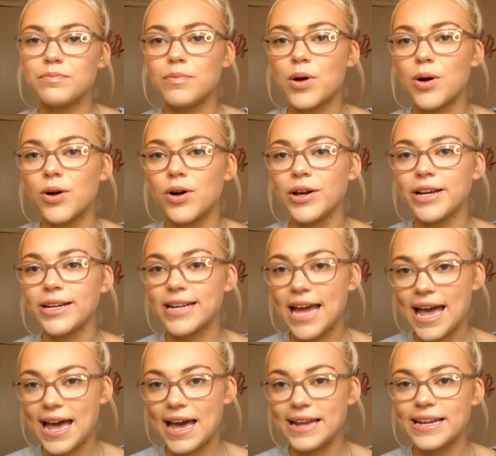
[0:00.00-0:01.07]
my
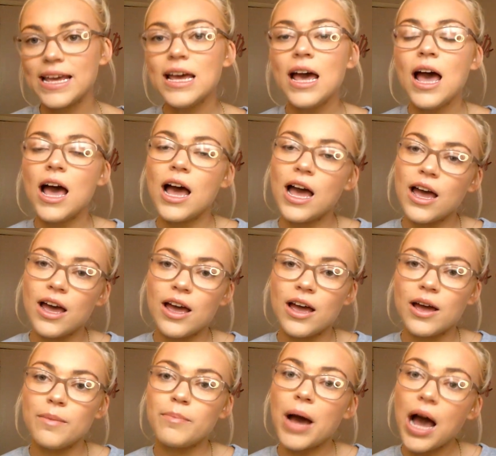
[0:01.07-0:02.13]
nan,
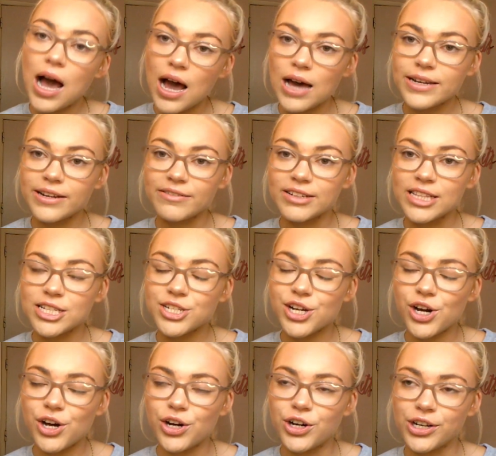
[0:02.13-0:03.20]
her partner at the
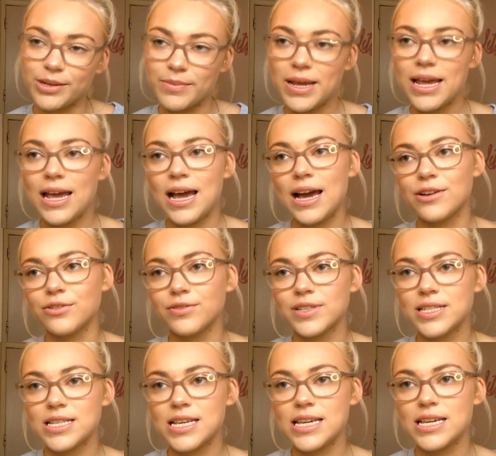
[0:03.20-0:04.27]
time, and
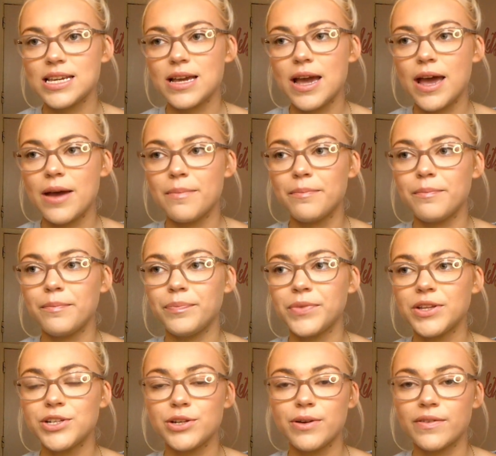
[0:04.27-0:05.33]
obviously
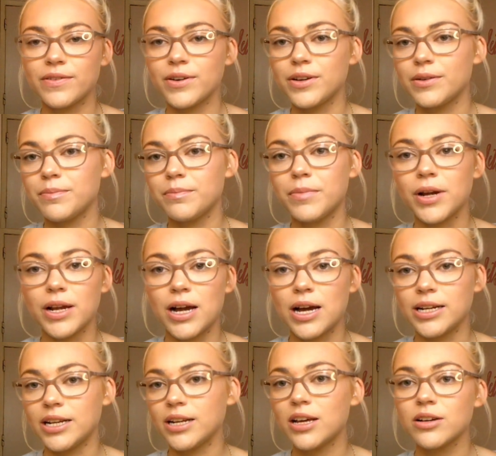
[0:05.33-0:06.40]
the two other, my
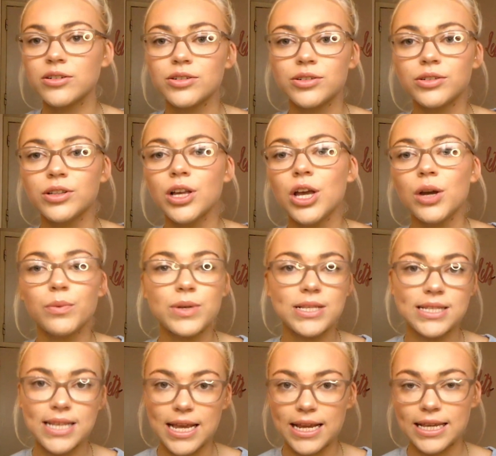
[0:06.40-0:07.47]
auntie and uncle, were
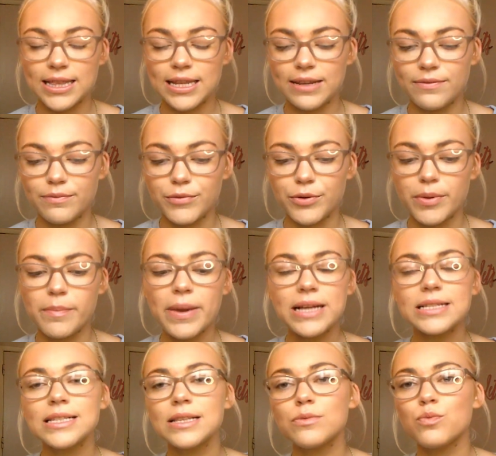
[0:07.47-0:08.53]
sitting in the living room. And
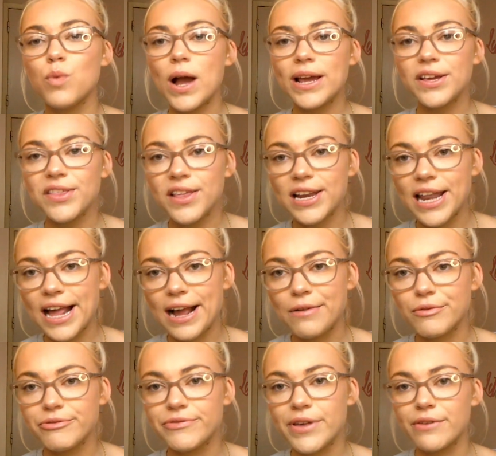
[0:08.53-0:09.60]
basically the way the
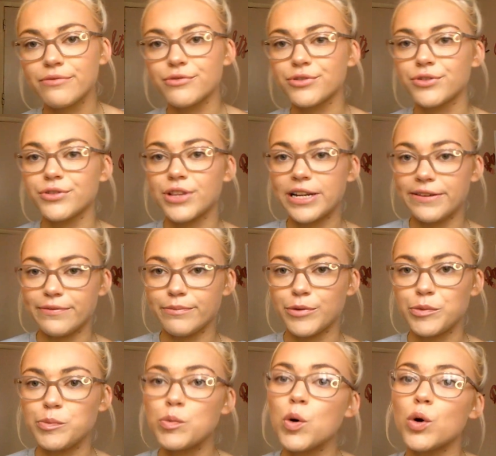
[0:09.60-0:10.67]
layout of the living
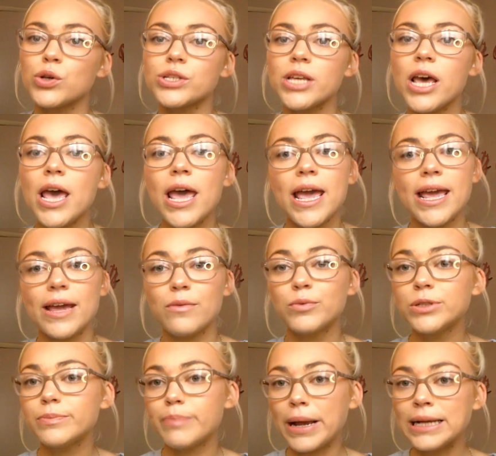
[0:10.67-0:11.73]
room was, it
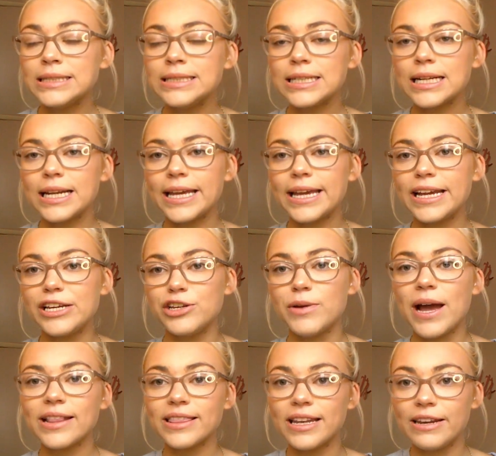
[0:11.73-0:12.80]
was basically, you
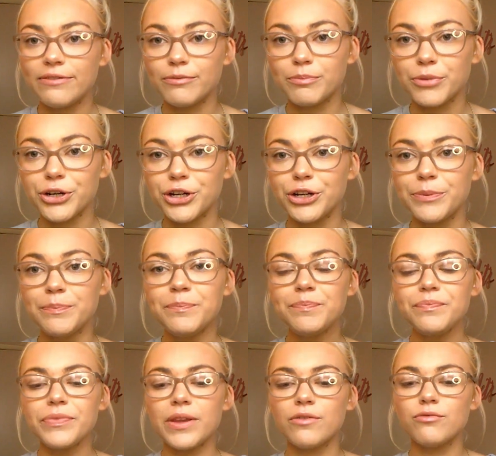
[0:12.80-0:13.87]
had the living room
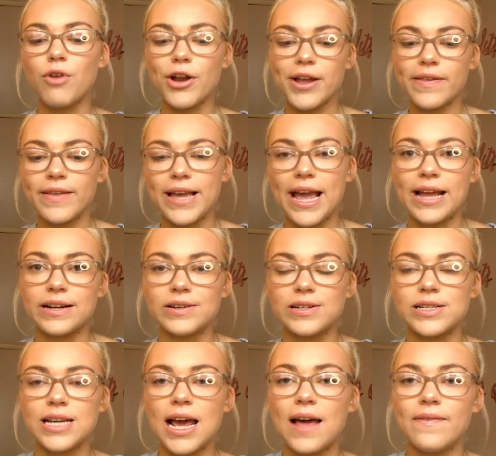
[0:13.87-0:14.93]
right at the
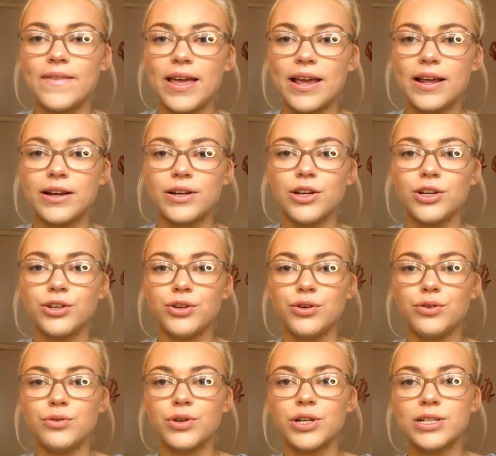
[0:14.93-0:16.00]
end, and then
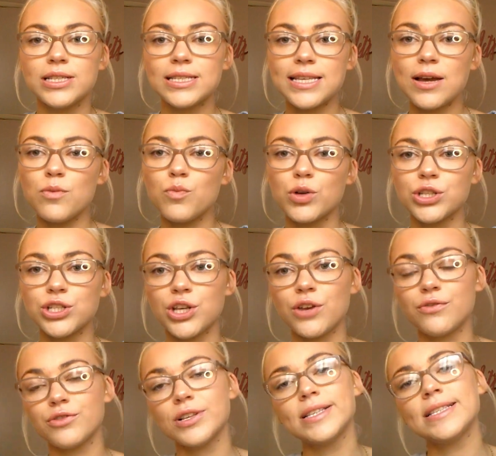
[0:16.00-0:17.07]
you could sit on one
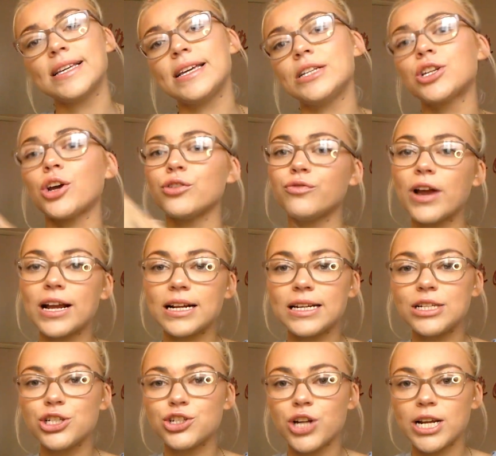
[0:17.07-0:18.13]
sofa and see
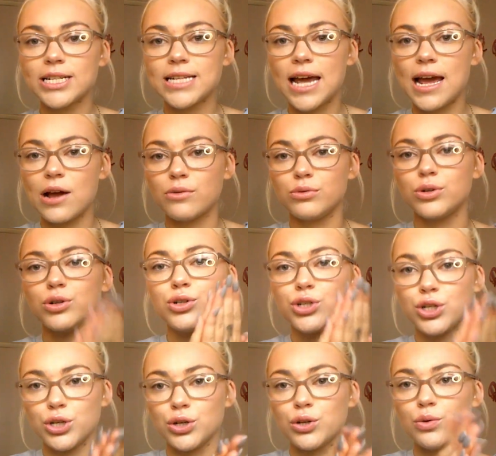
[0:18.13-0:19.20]
directly straight down
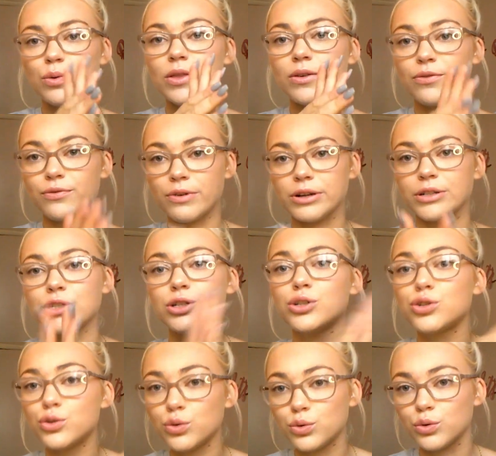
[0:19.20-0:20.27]
to the front
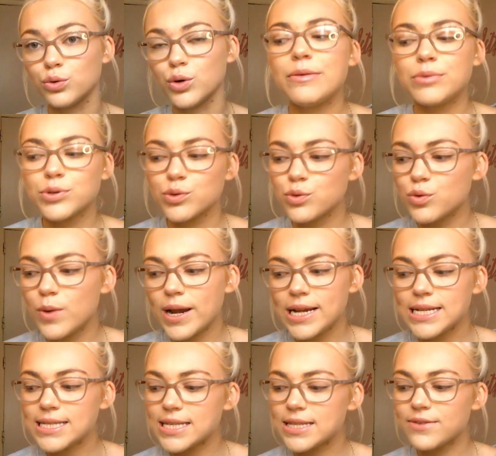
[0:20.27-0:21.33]
door. It was
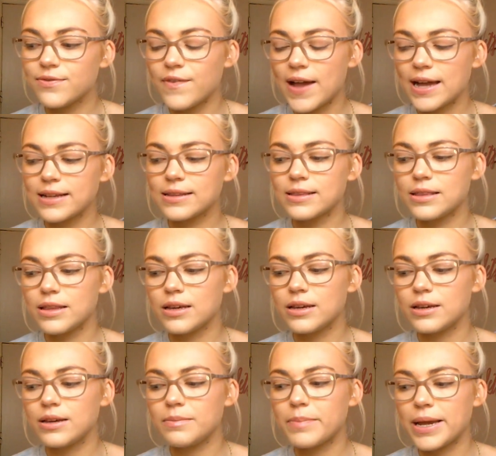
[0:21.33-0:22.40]
always the fact
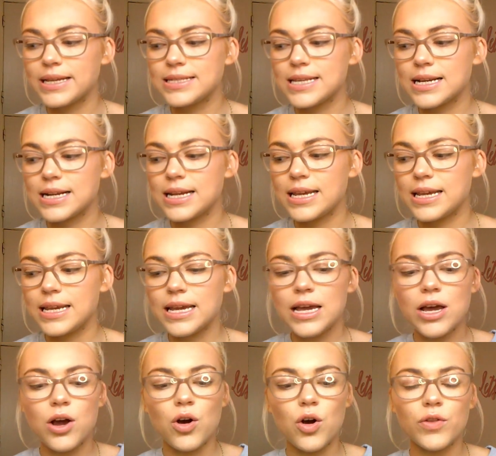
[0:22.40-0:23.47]
that basically
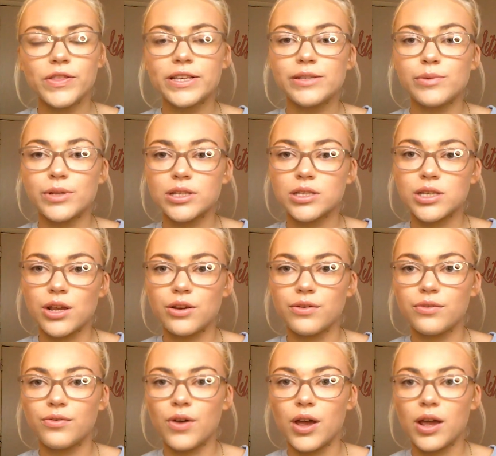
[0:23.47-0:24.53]
on this one
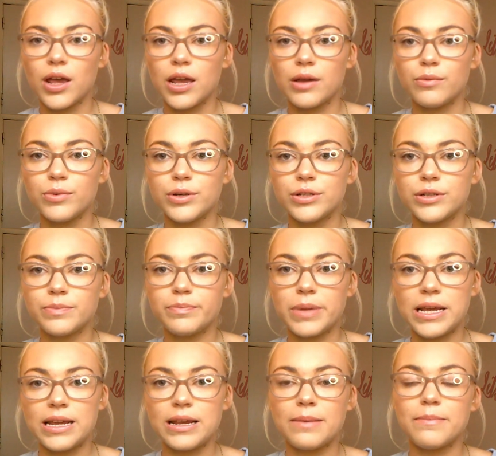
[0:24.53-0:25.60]
sofa it would
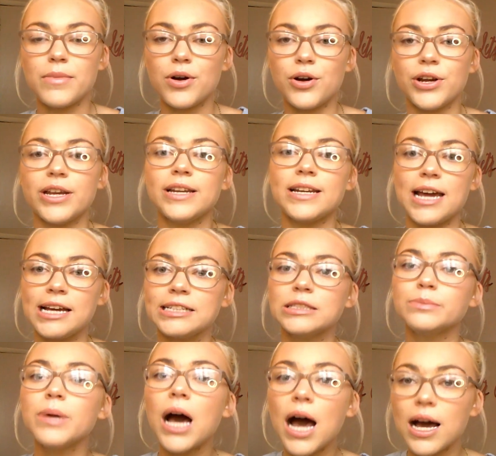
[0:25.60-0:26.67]
be my nan's
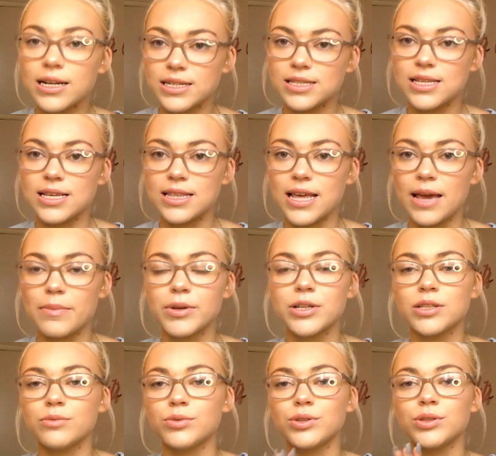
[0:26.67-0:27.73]
partner sit there,
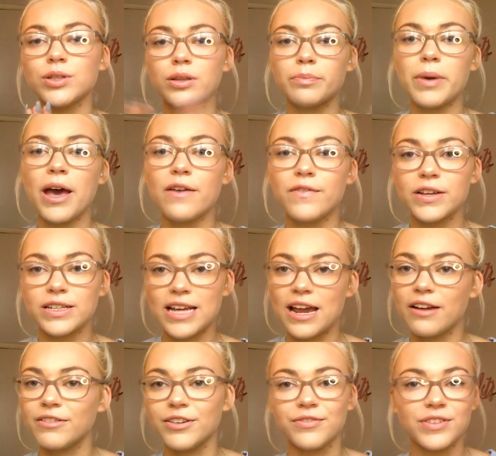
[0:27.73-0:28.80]
because it was the perfect
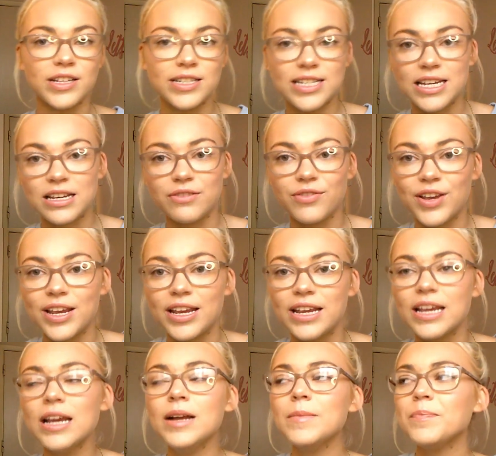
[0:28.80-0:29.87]
area for the TV,
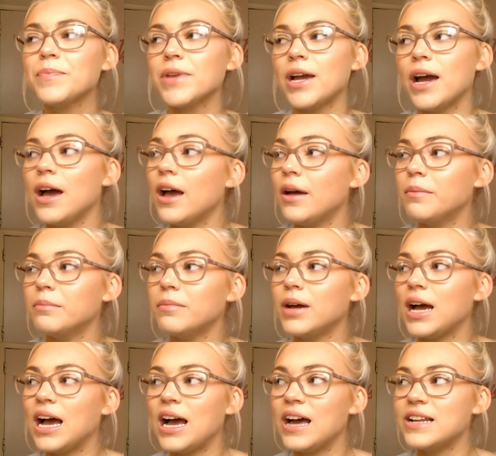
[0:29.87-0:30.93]

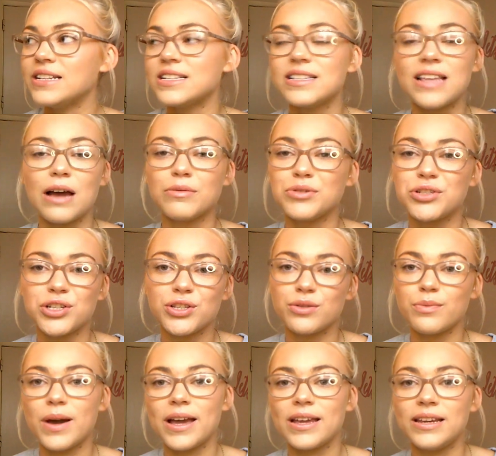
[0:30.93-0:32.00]
and that was just the
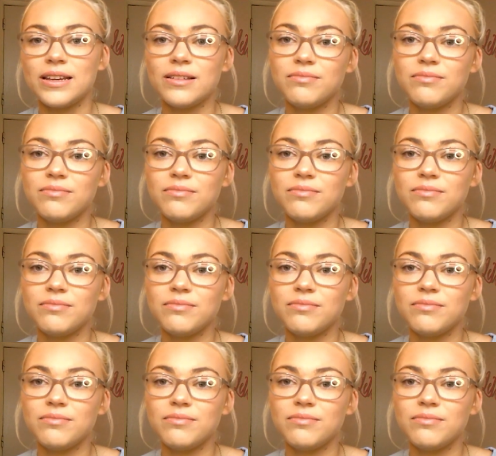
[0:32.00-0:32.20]
way